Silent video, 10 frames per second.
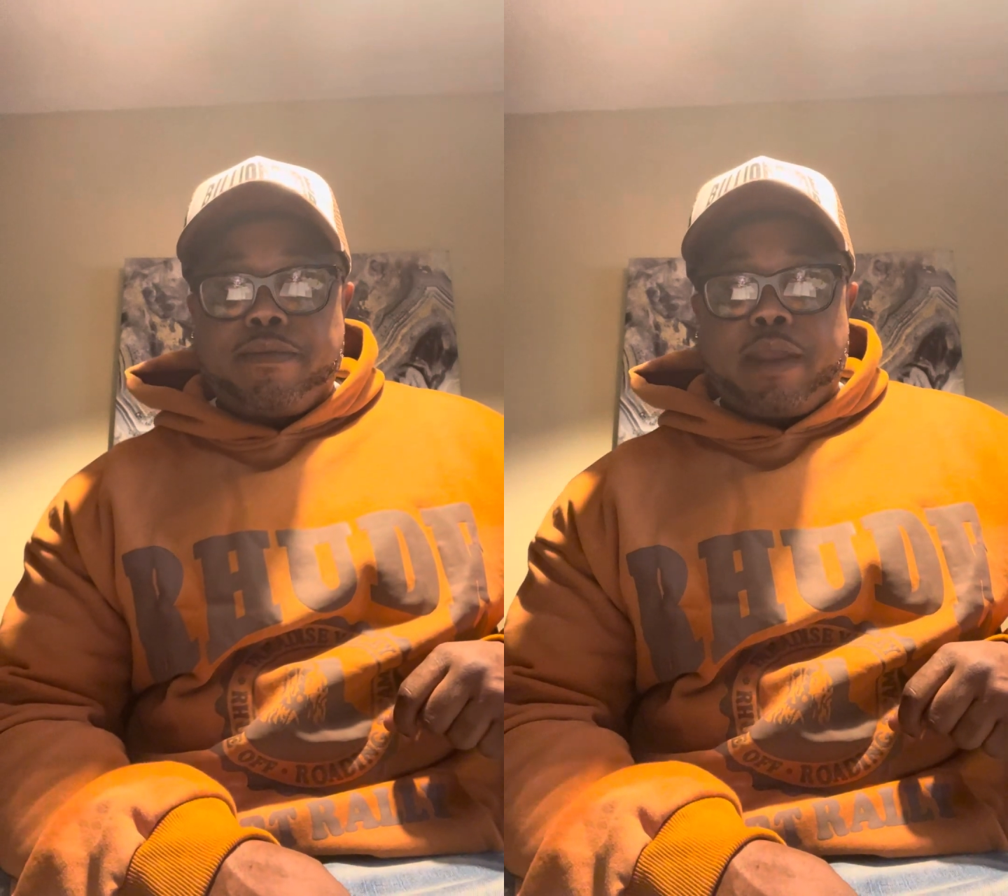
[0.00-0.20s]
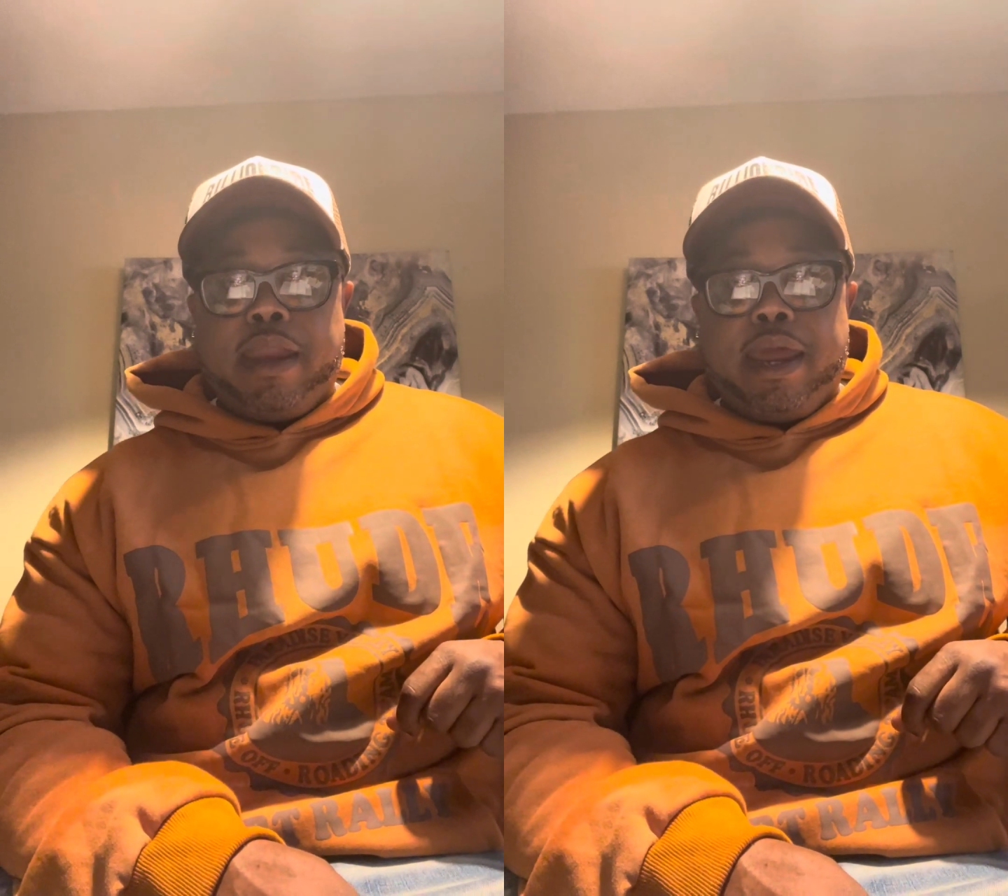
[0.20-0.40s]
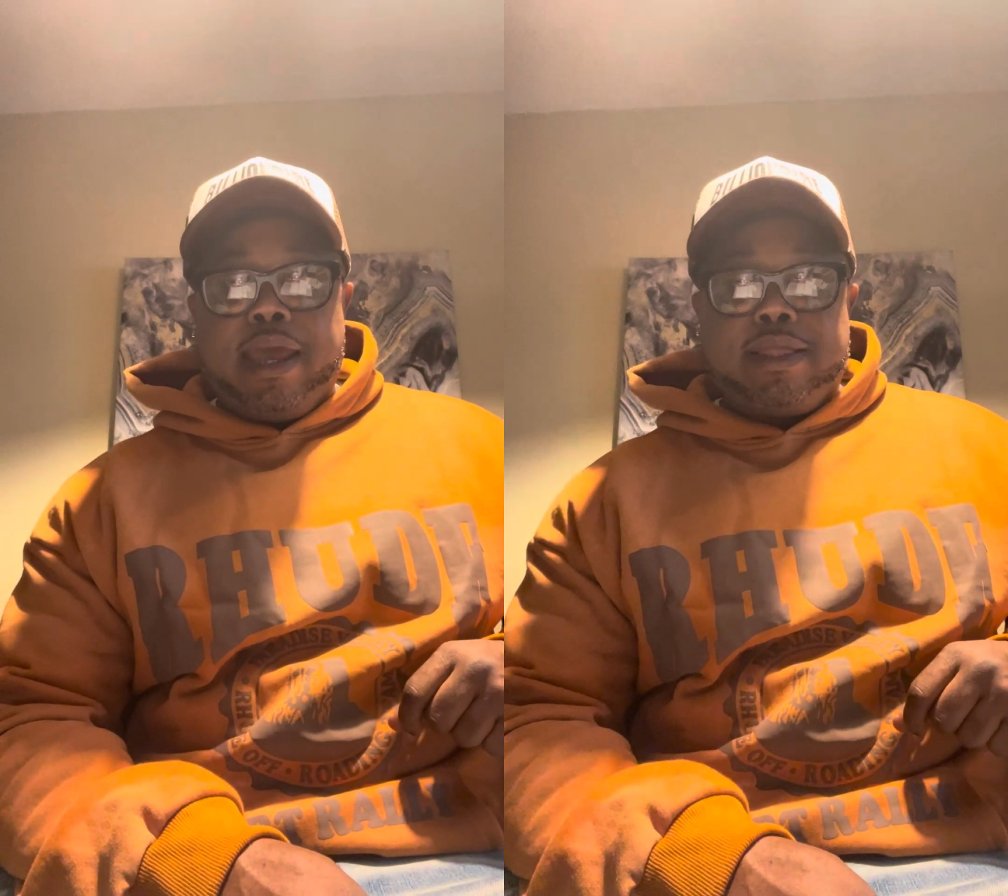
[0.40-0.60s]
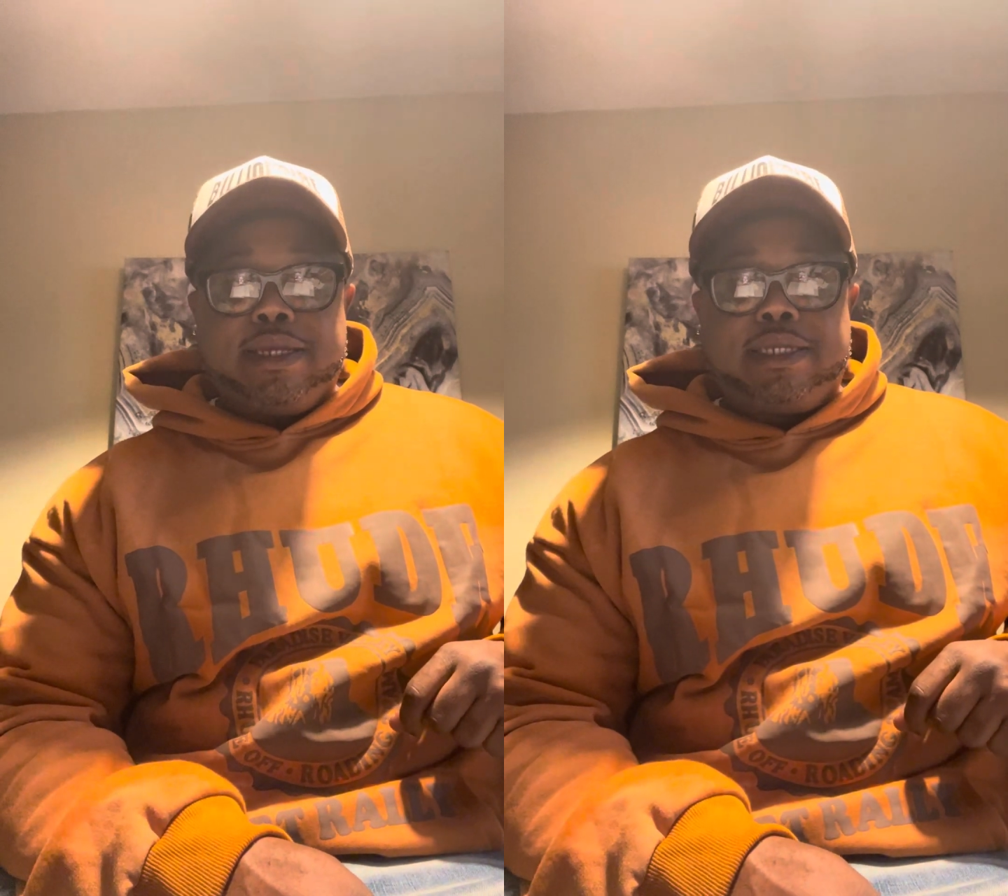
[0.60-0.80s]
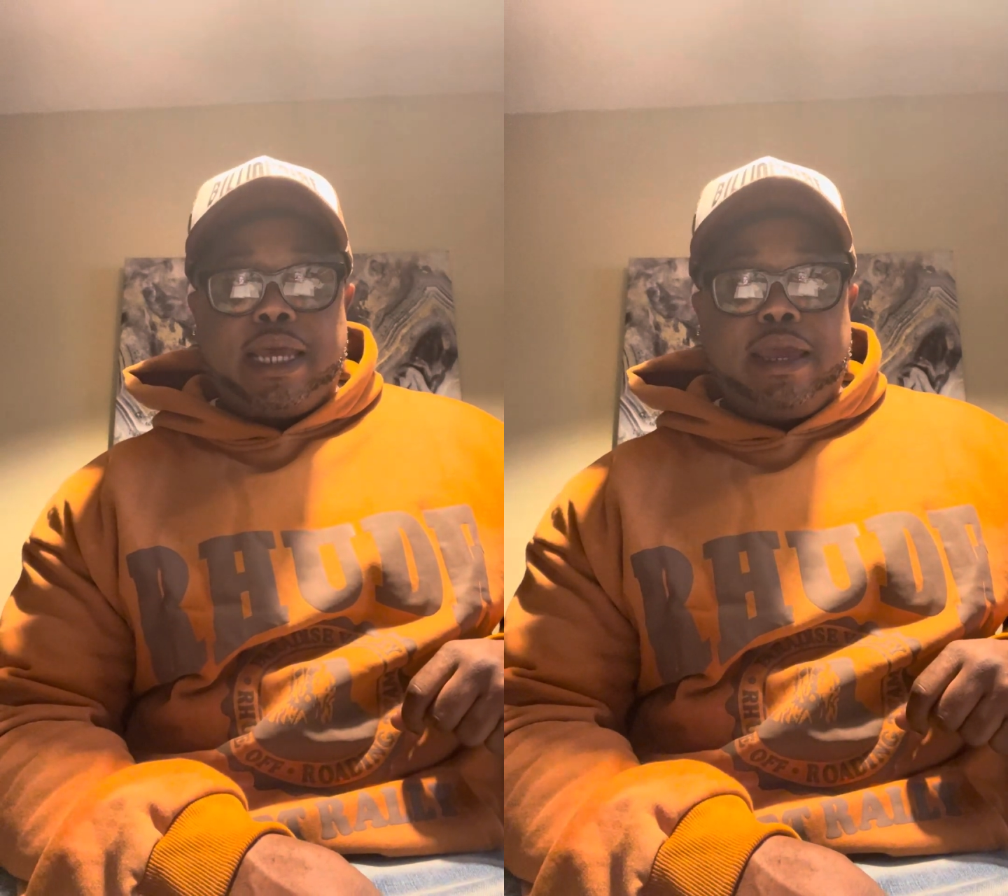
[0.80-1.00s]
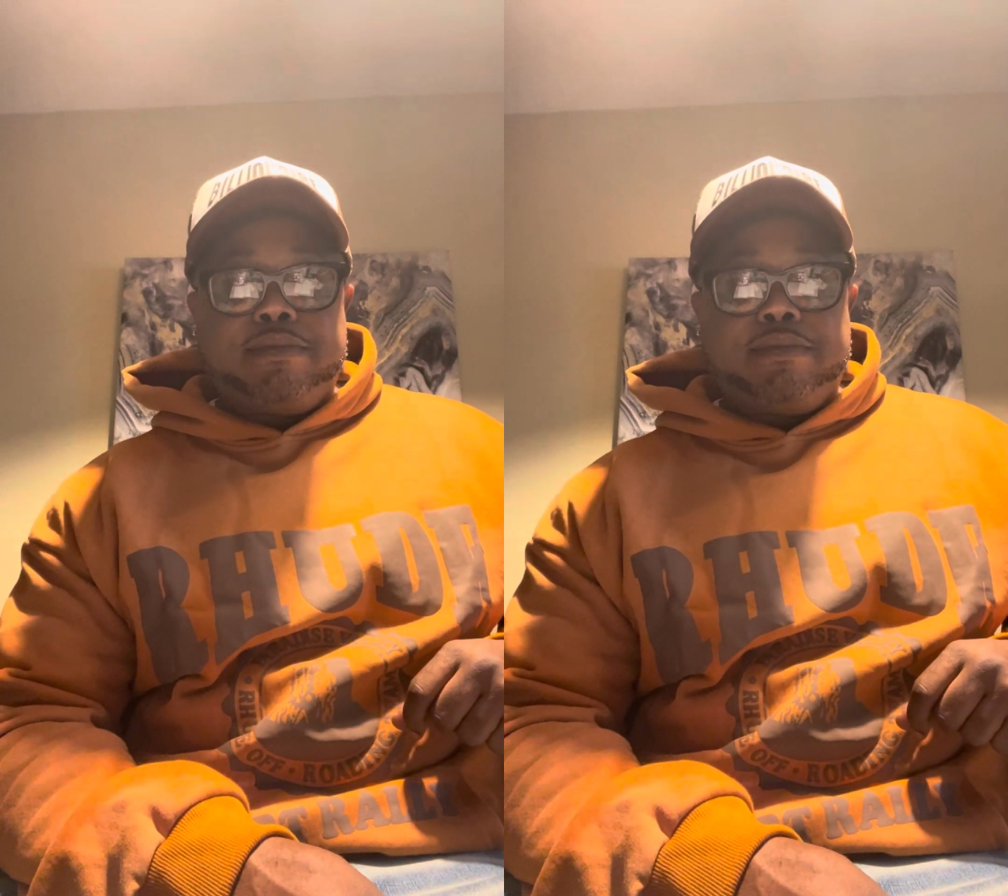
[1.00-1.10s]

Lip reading: And then at the same